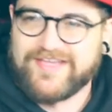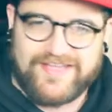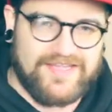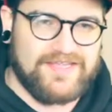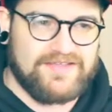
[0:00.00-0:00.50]

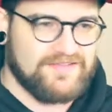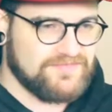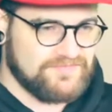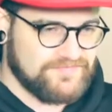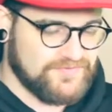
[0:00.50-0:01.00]
He,
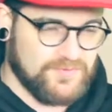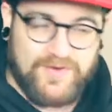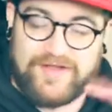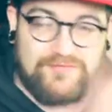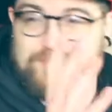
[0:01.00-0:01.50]
for
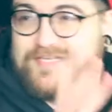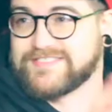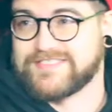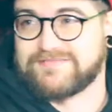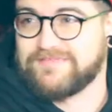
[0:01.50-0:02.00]
whatever
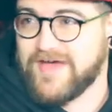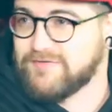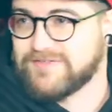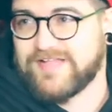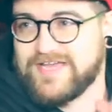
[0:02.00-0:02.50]
reason,
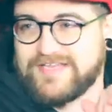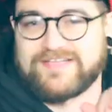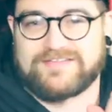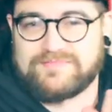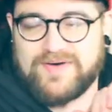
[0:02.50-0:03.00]
found a
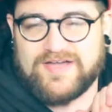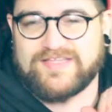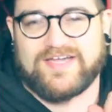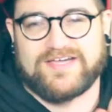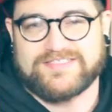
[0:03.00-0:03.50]
liking to the
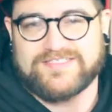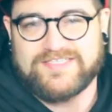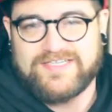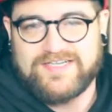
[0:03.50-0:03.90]
podcast,